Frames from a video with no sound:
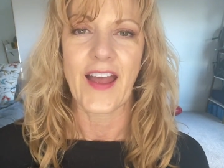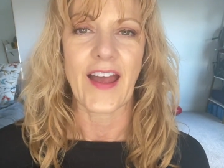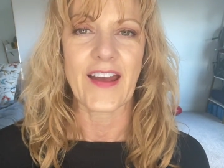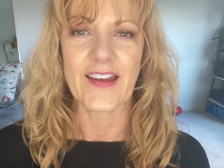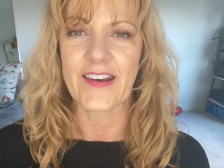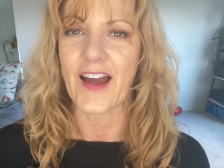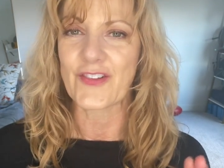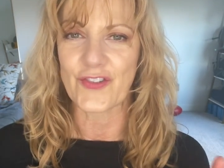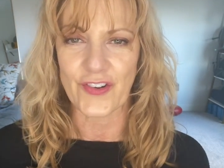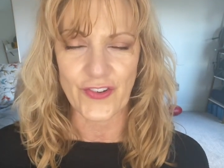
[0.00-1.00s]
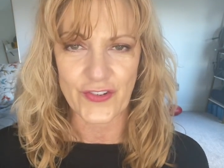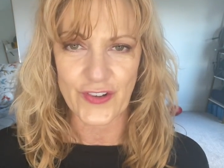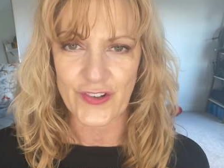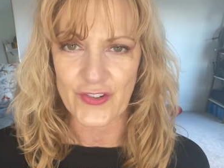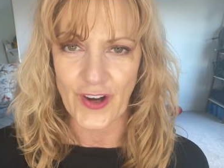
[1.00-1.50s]
And I just
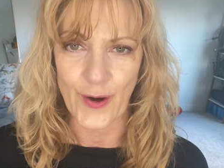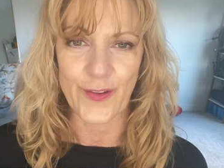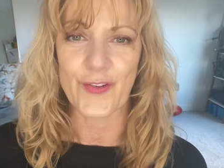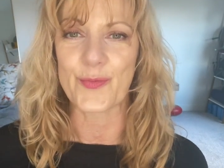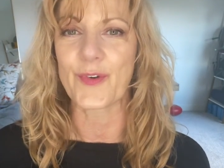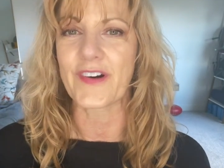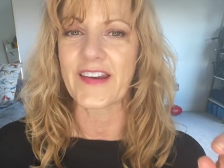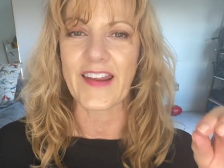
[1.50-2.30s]
took a shower this morning